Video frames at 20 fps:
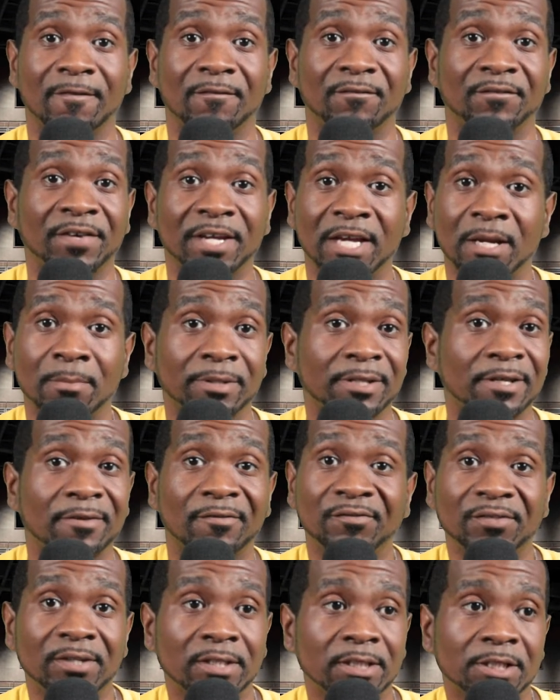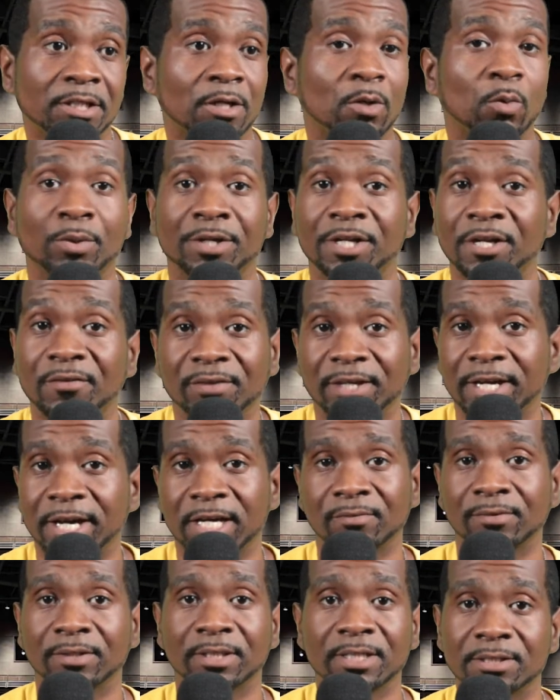family or filial, whatever
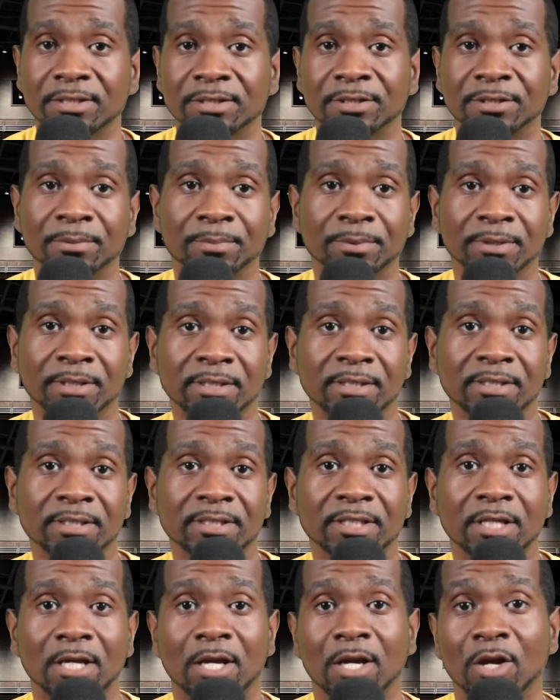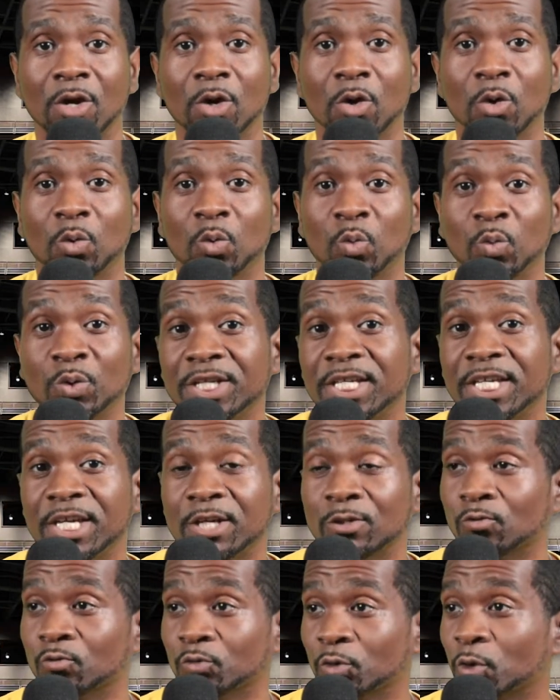kind of relationship it is, we
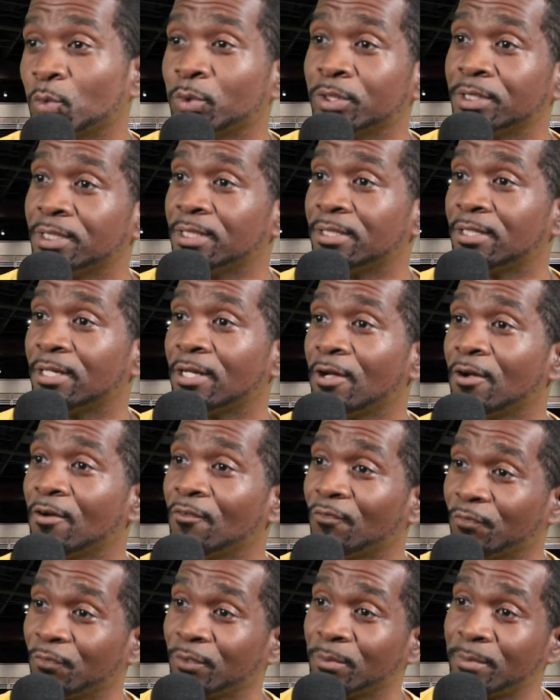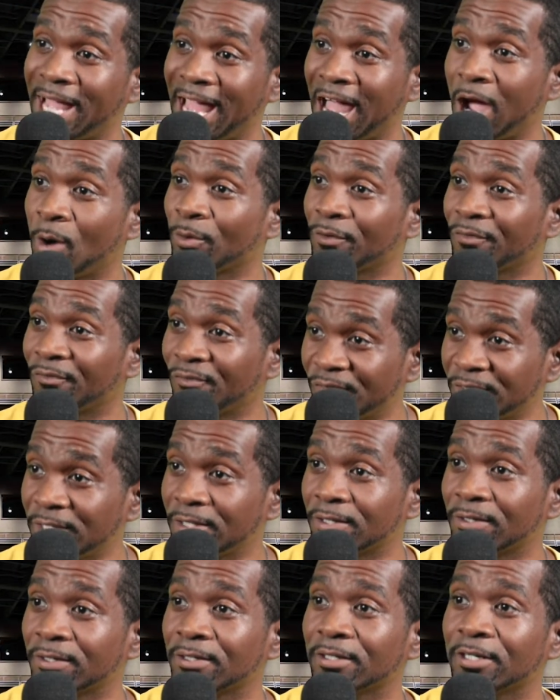can ruin it from our
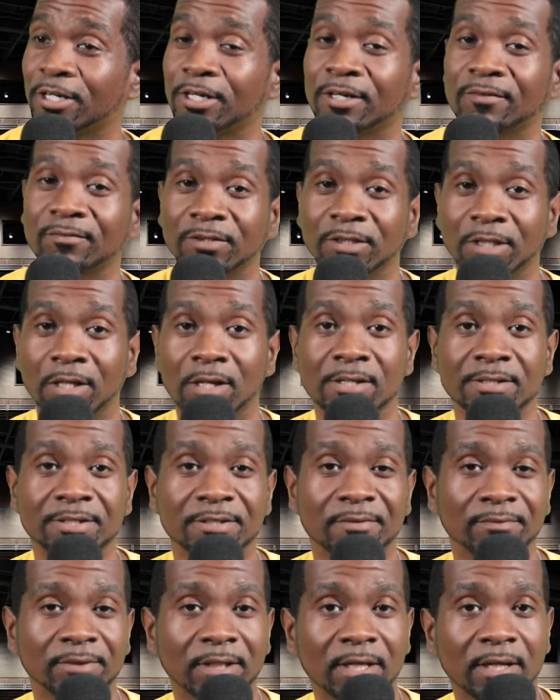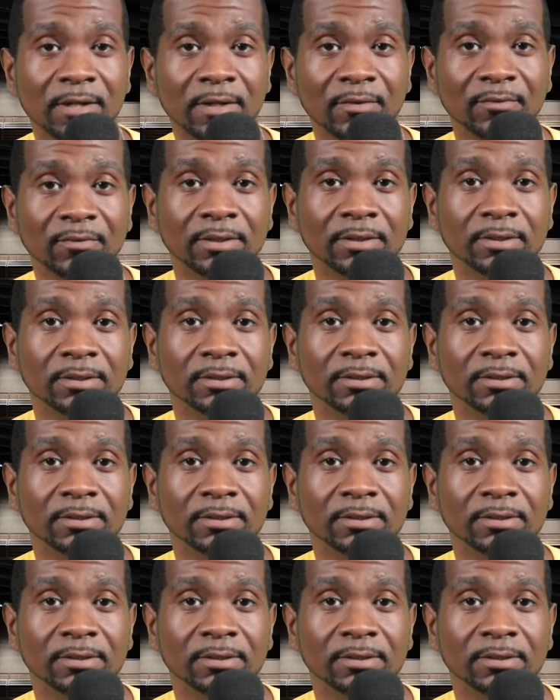fear of loss of love.